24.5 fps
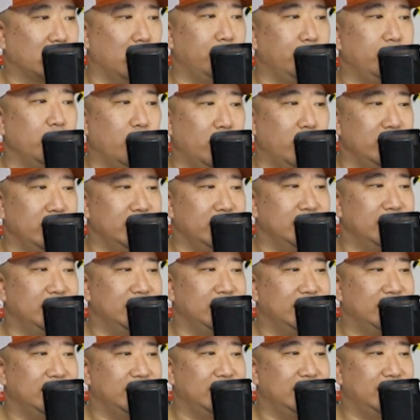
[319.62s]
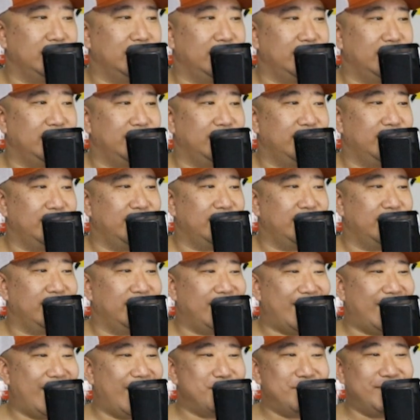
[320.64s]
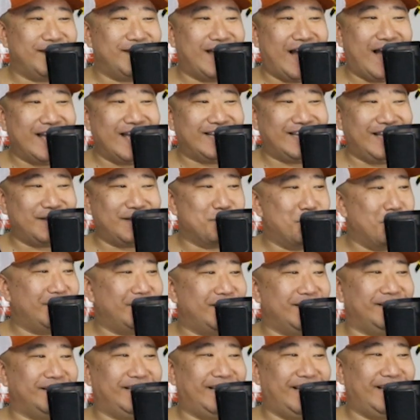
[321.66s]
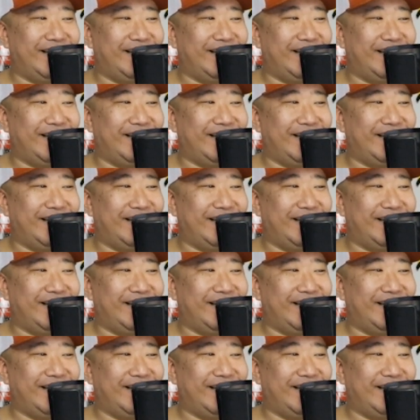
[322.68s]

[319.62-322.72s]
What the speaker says: Colby Wooden. I mean, I like Wooden